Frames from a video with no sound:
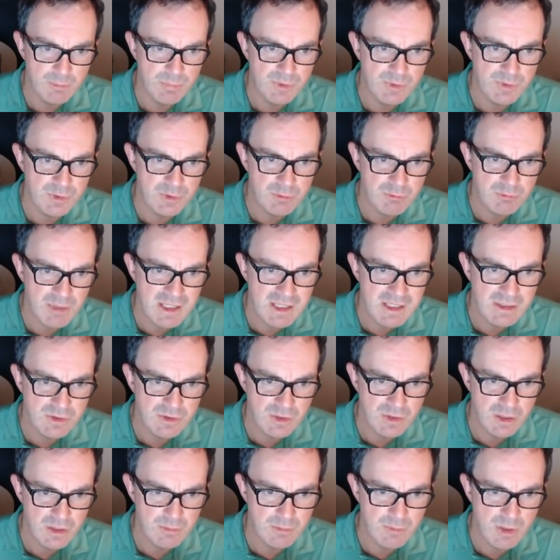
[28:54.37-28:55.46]
but the grey
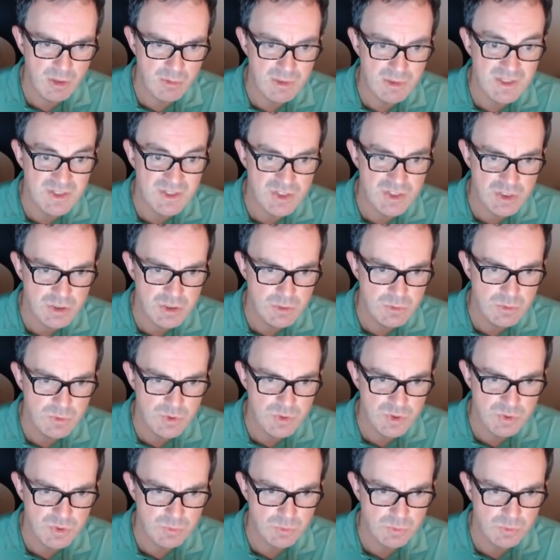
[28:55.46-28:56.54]
thermo is two
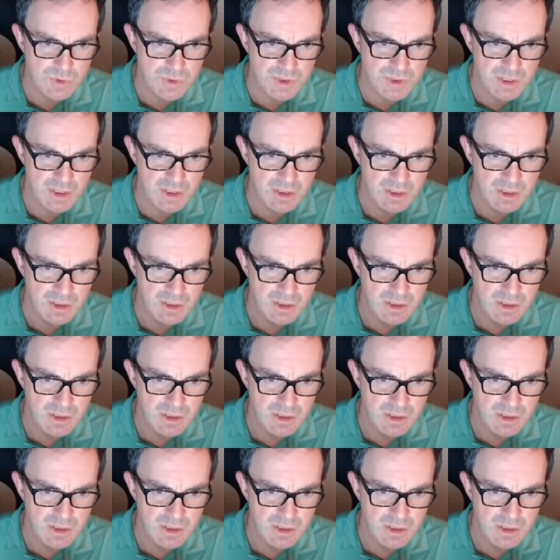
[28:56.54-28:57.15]
shorter.